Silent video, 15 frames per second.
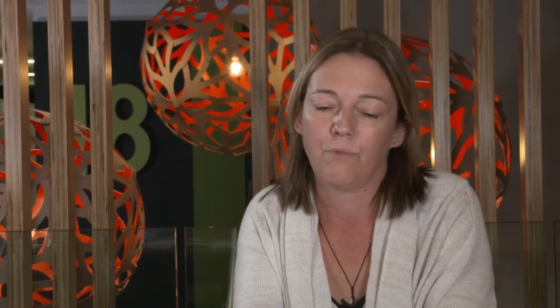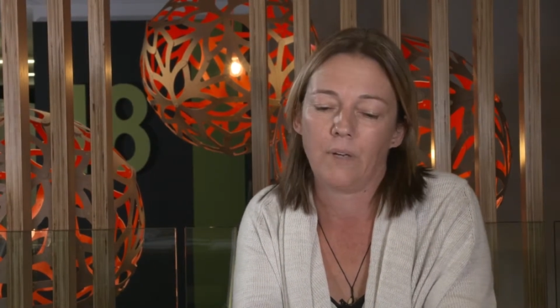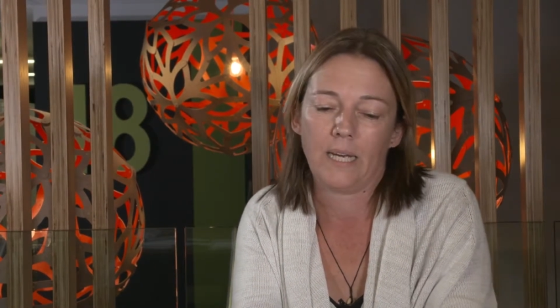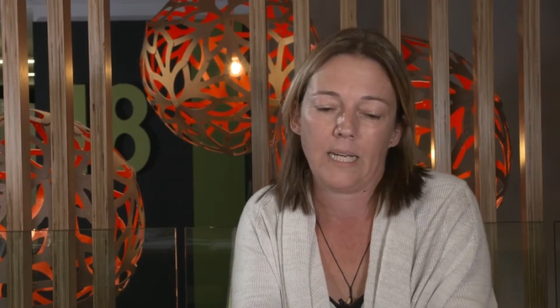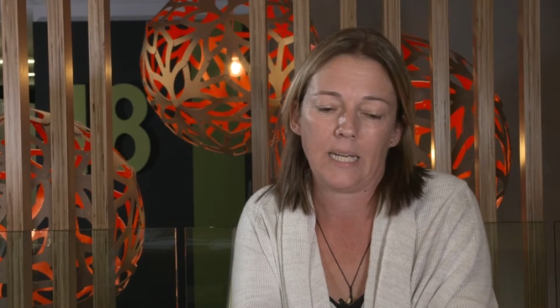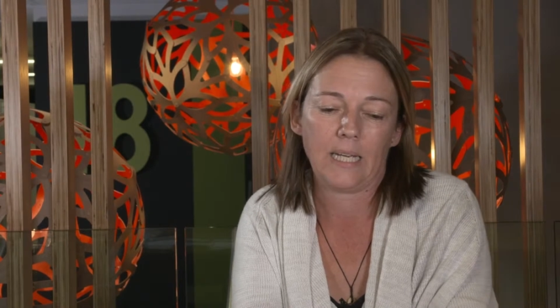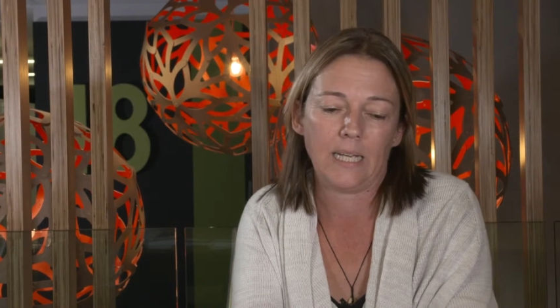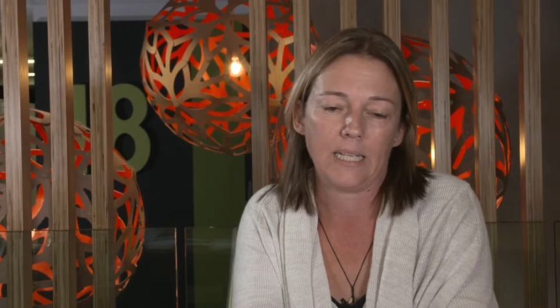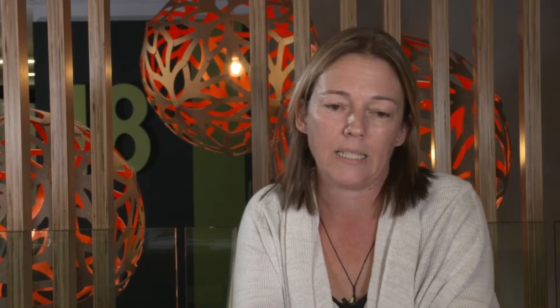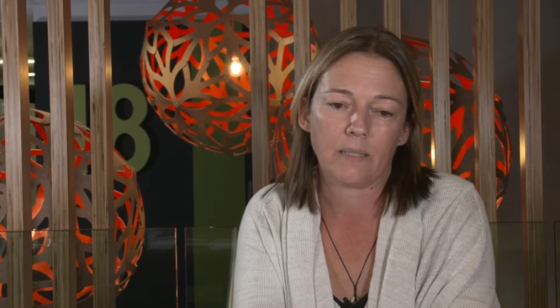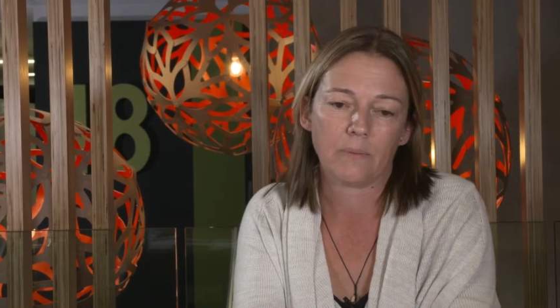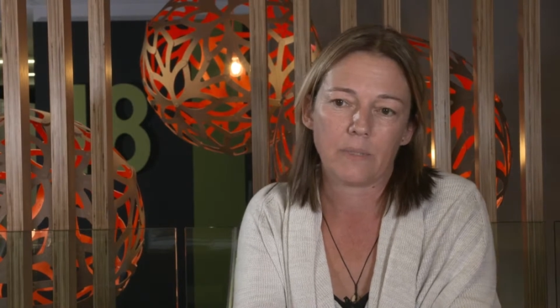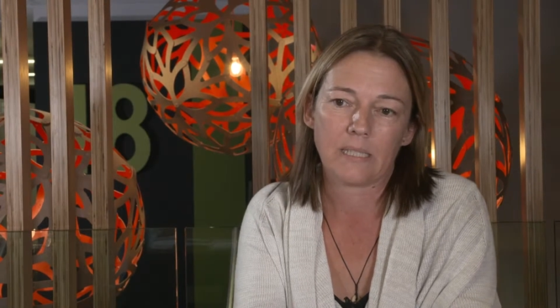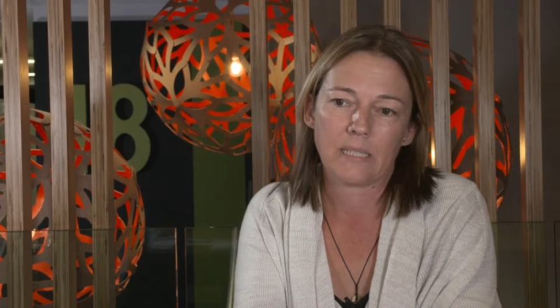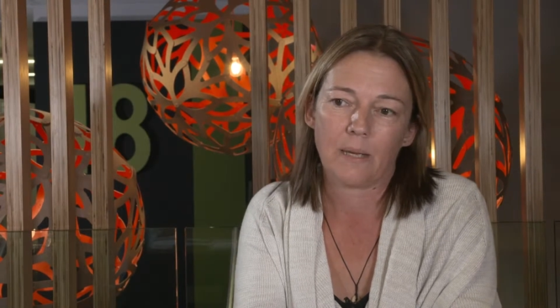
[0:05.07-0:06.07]

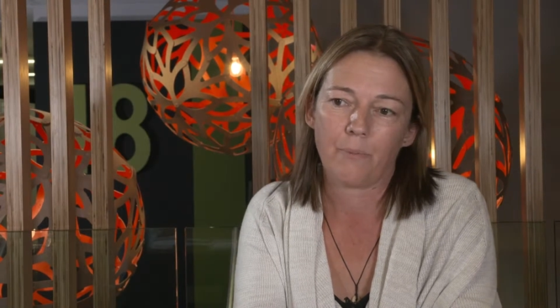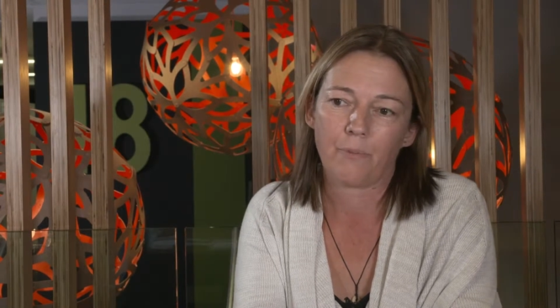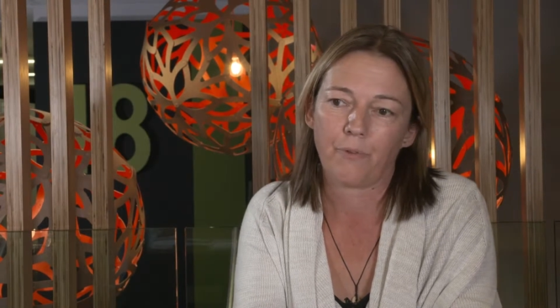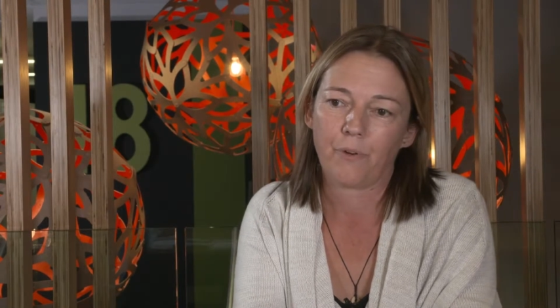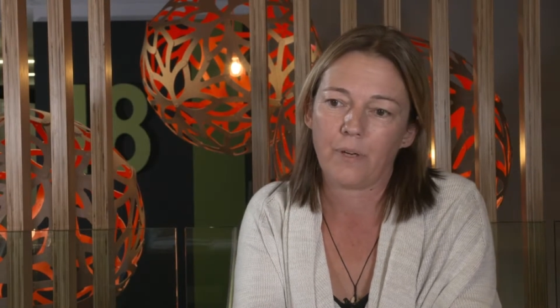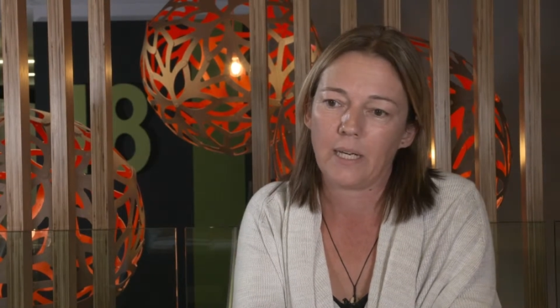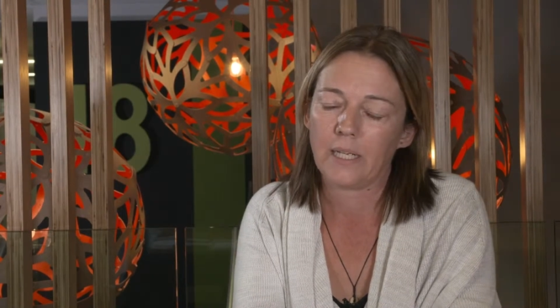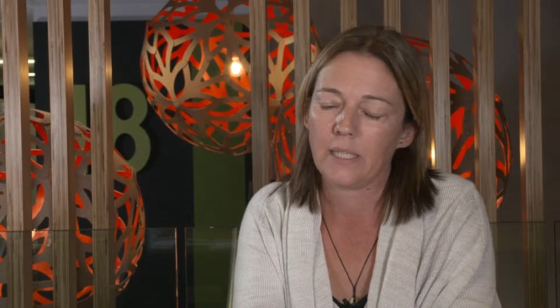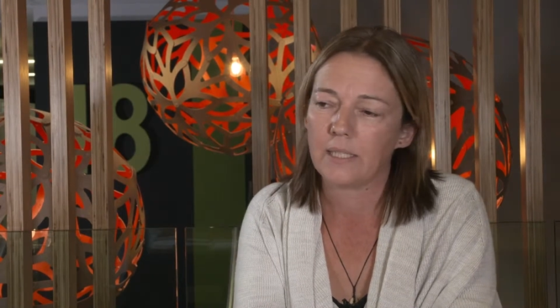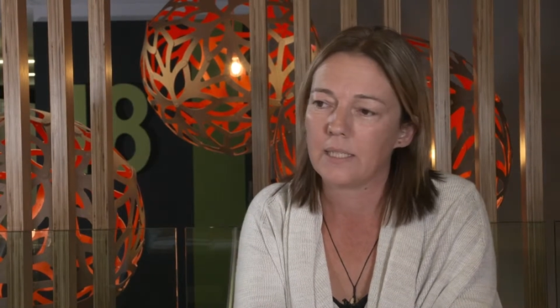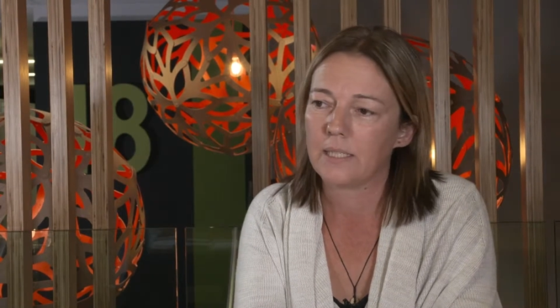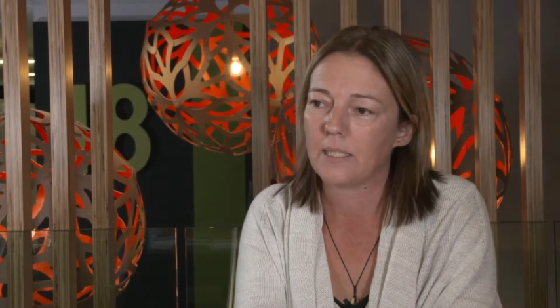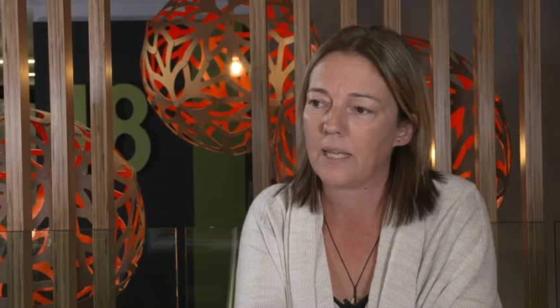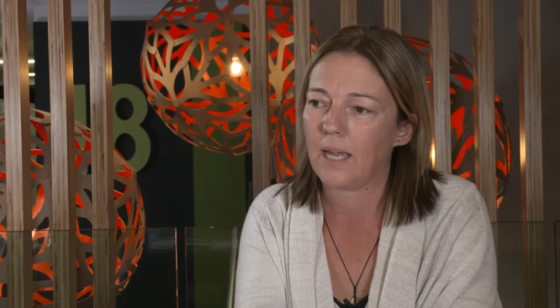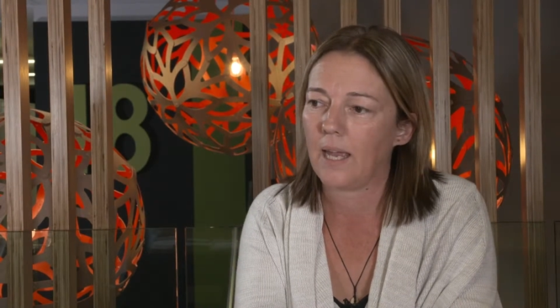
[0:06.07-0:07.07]
reconnecting with some
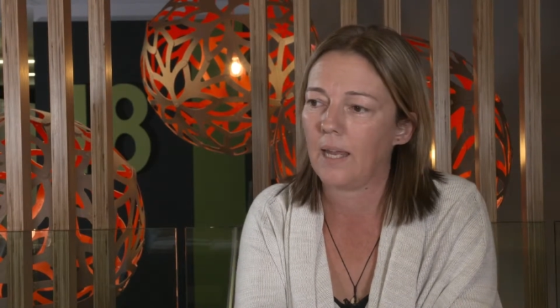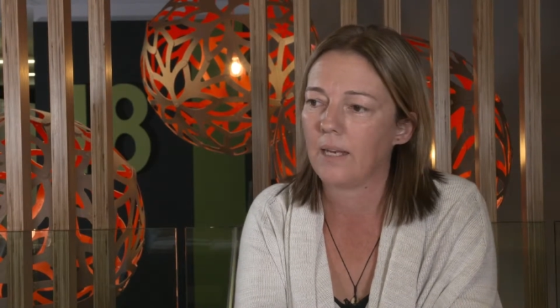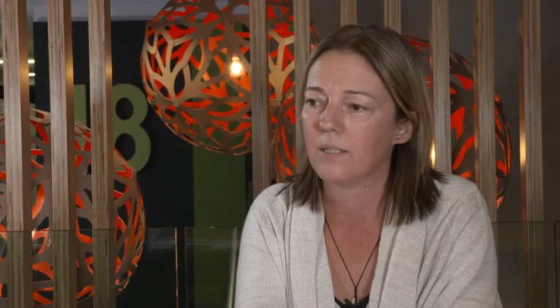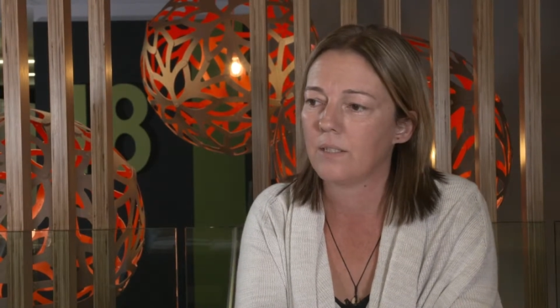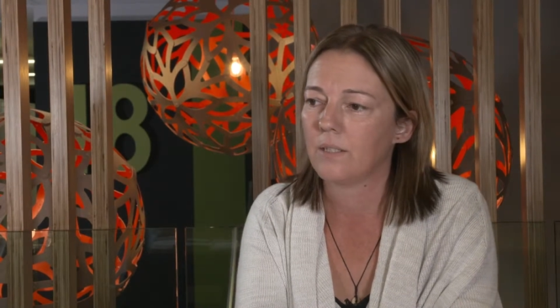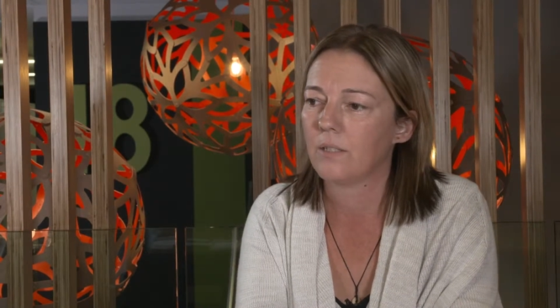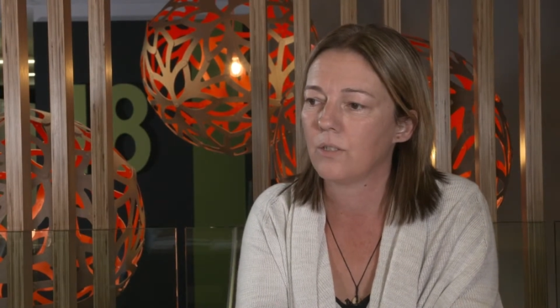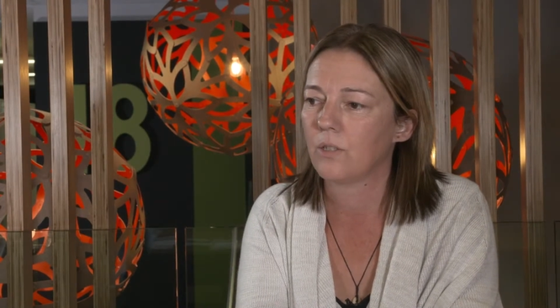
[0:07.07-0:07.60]
friends that